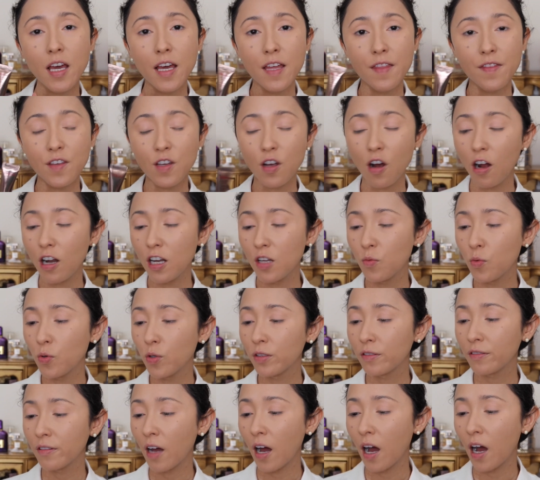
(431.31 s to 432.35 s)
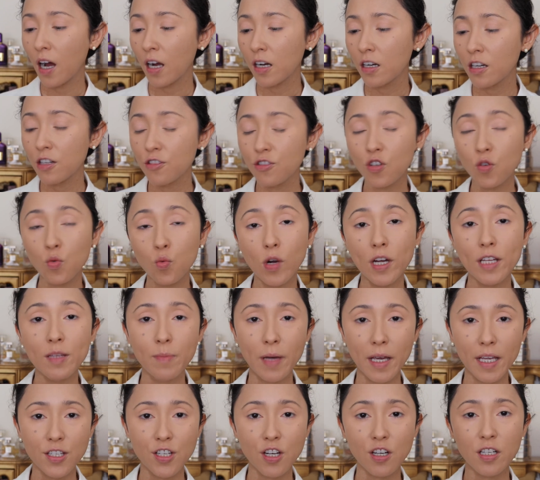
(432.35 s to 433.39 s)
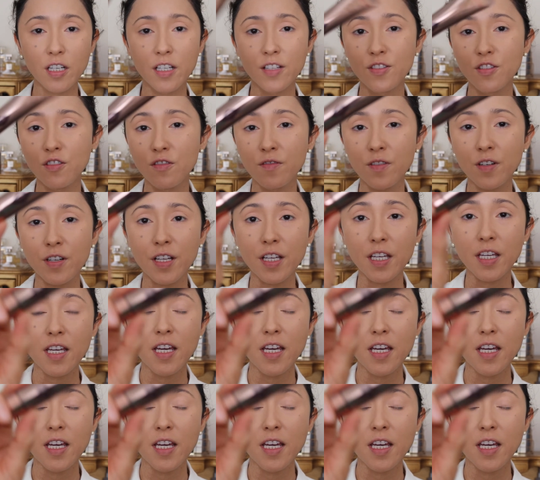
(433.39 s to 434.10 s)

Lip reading: the Hollywood contour one by Charlotte Tilbury.